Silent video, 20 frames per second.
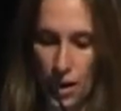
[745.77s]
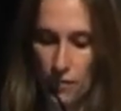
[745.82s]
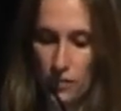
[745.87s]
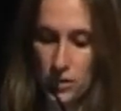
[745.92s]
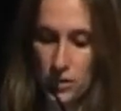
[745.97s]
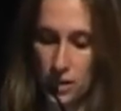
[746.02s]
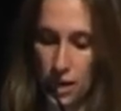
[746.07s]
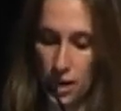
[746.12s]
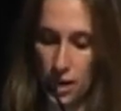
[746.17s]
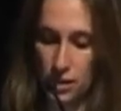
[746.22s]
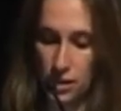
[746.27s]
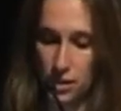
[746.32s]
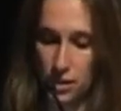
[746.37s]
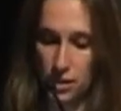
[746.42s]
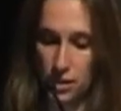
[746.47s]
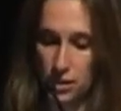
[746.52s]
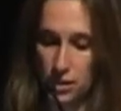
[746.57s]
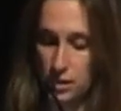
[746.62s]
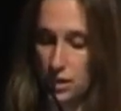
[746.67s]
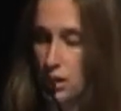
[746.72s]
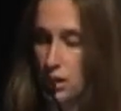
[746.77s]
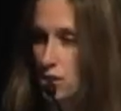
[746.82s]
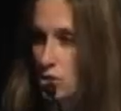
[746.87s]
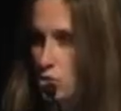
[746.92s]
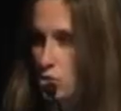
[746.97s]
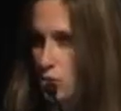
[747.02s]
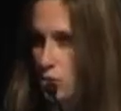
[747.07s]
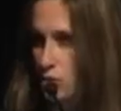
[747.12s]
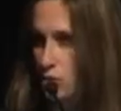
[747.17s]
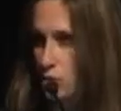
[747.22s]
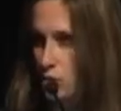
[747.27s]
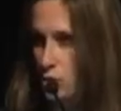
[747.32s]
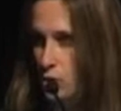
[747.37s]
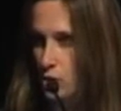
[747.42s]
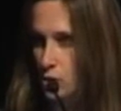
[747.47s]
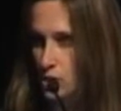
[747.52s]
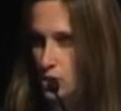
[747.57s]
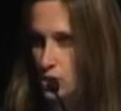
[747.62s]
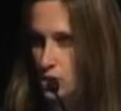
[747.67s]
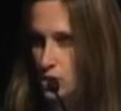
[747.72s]
emphasizes data-driven
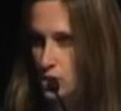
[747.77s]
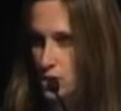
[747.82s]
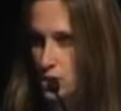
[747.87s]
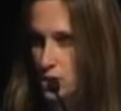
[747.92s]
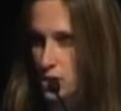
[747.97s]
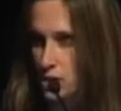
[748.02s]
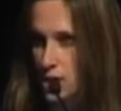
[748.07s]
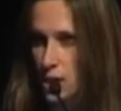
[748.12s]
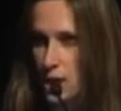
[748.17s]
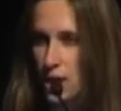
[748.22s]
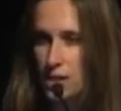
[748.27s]
approaches,